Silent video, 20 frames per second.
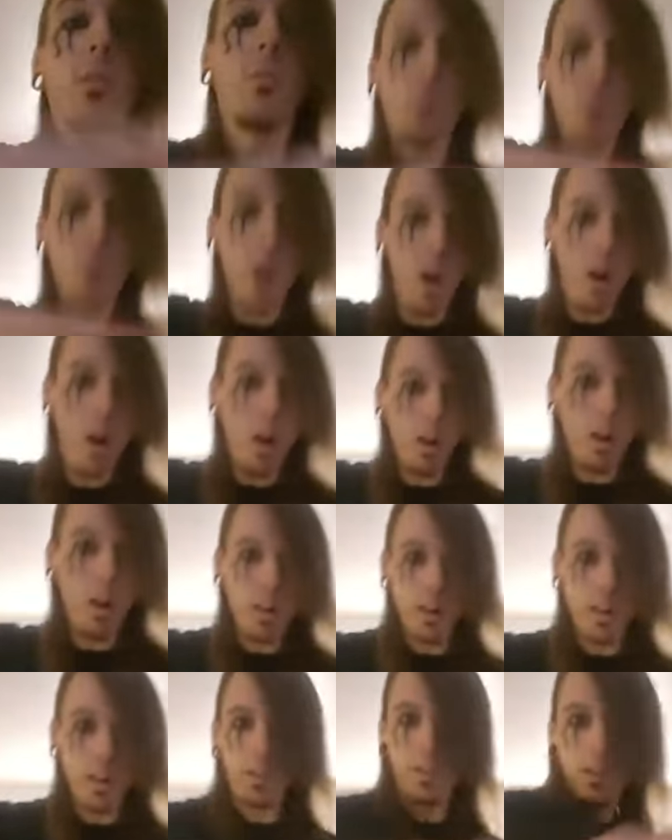
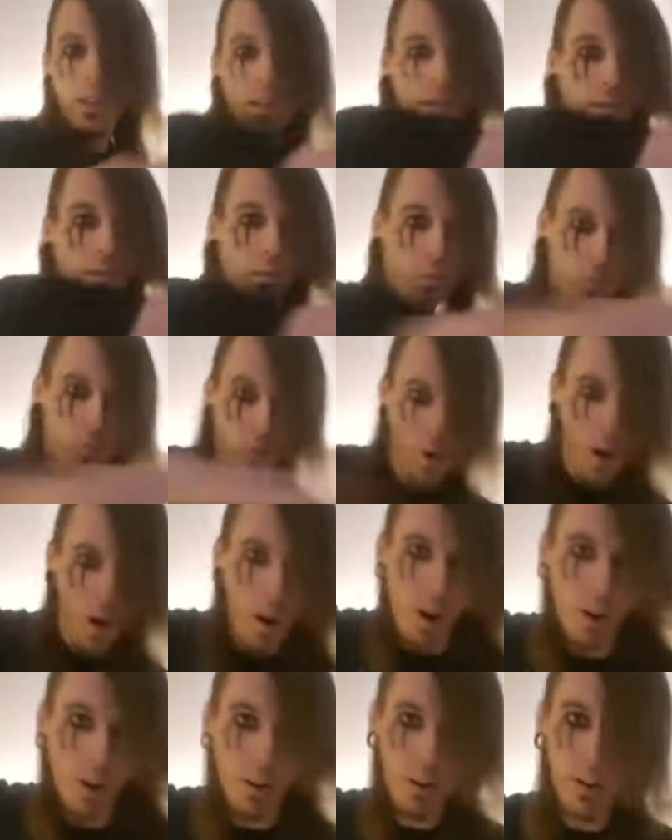wrong,
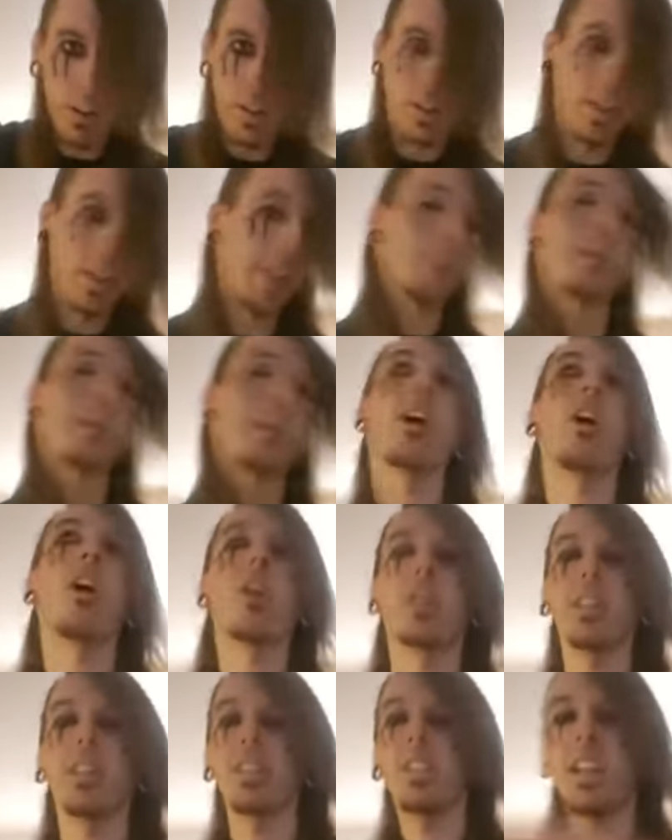wrong. Like Matt
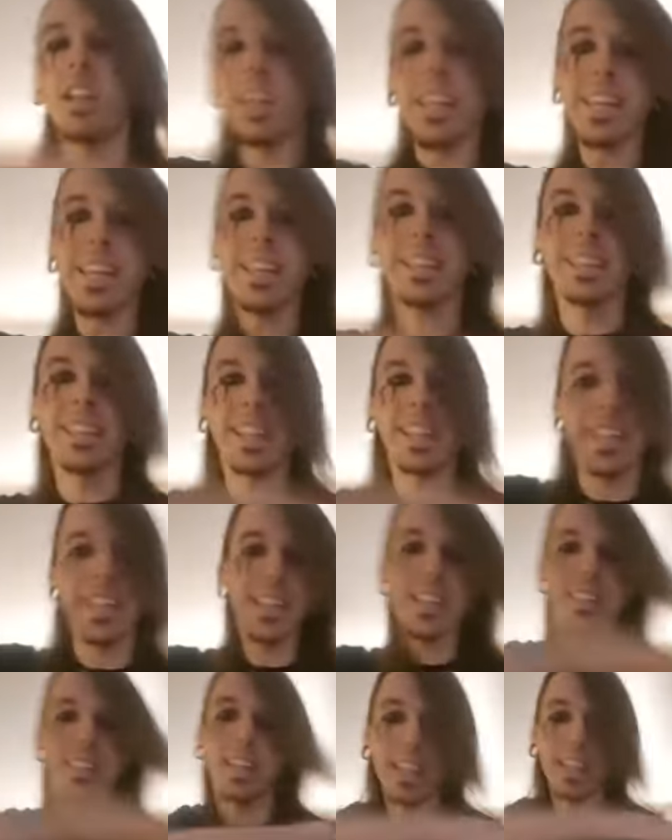Hardy, delete,
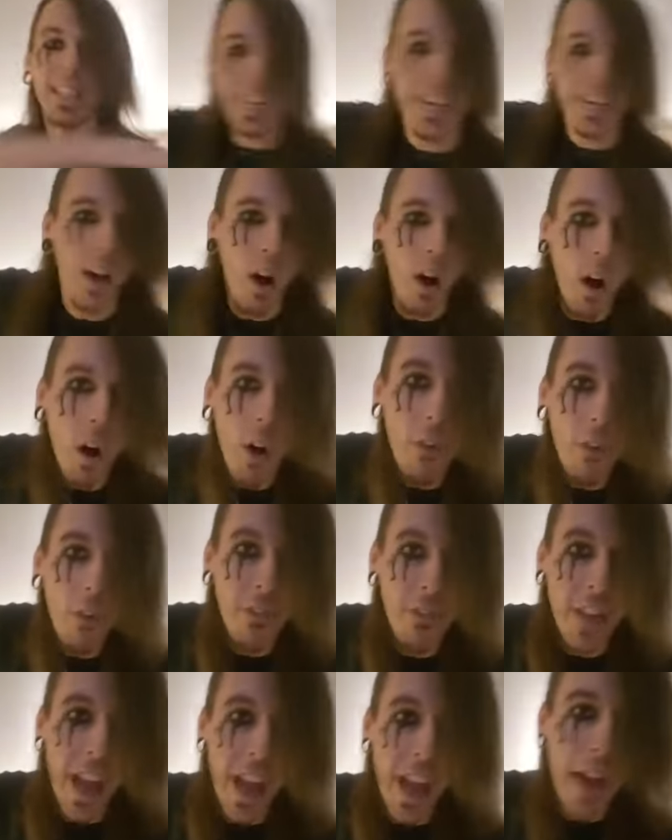delete, delete all
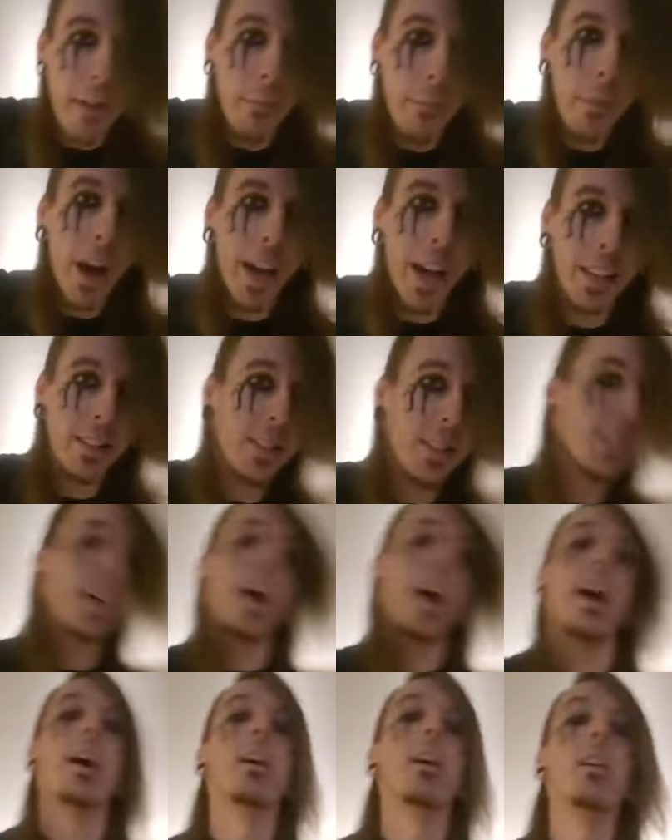of that
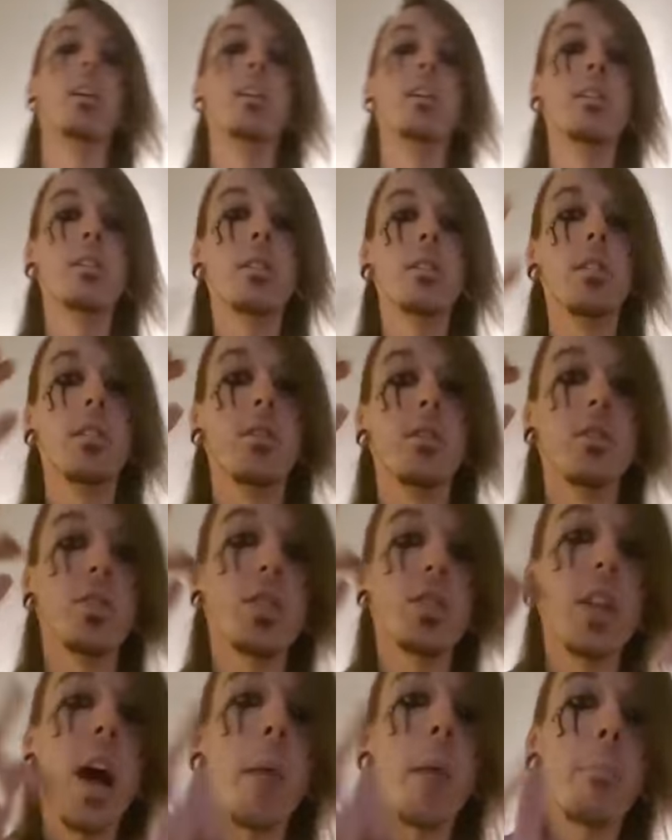mindset.
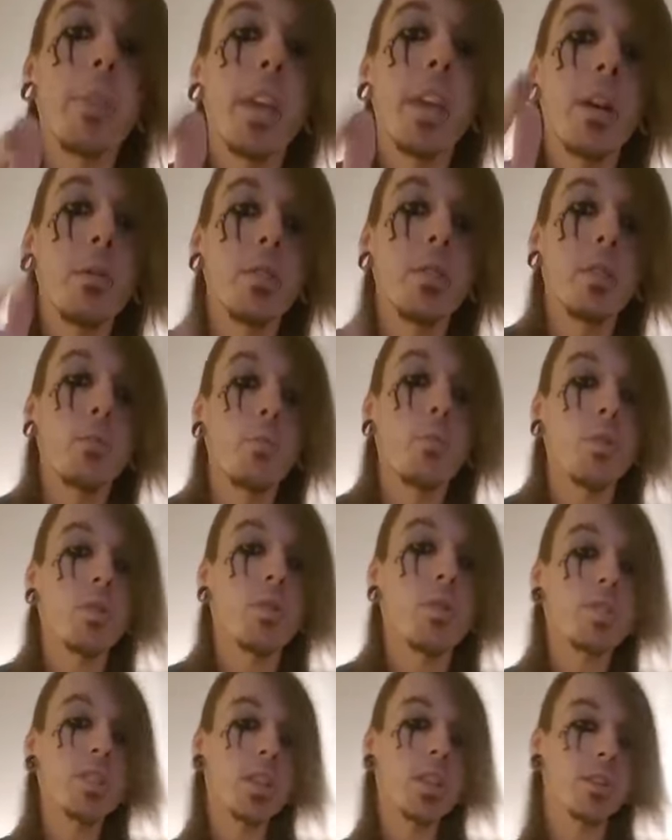Stop being what the world
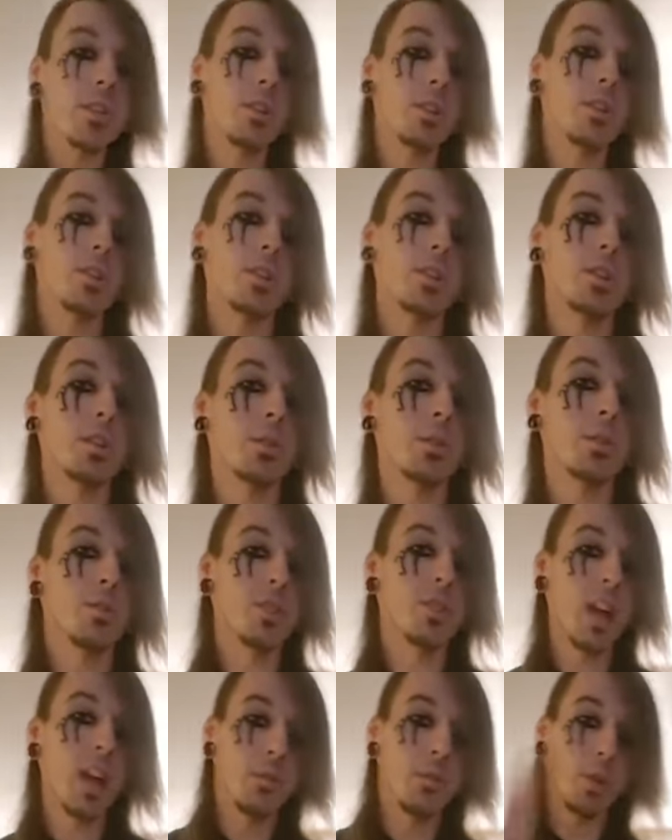is telling you to do.
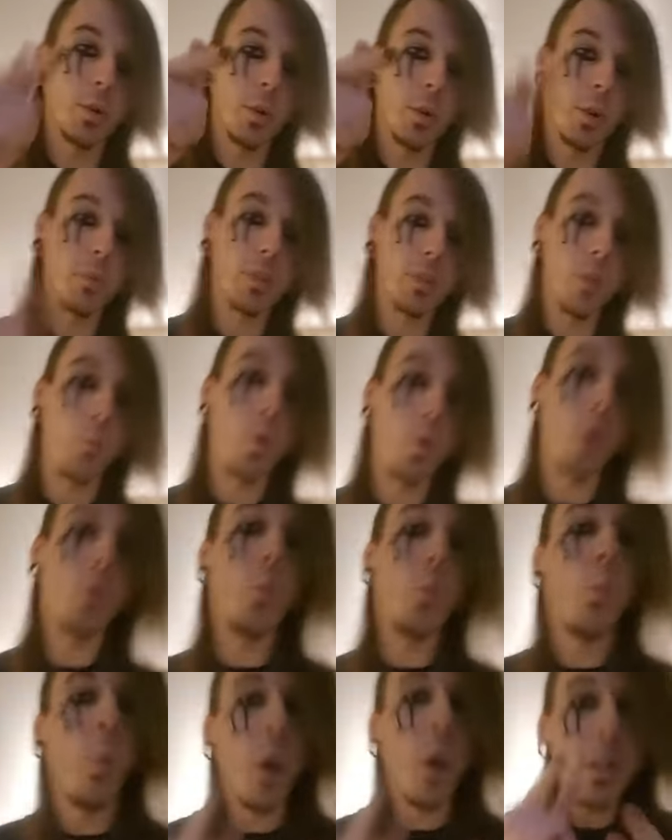Stop doing what the
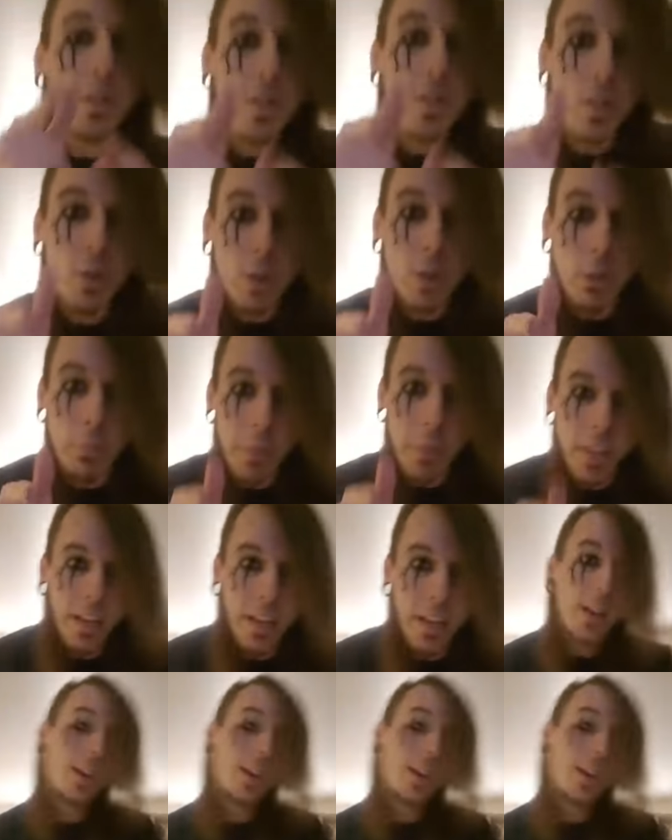world wants you to be.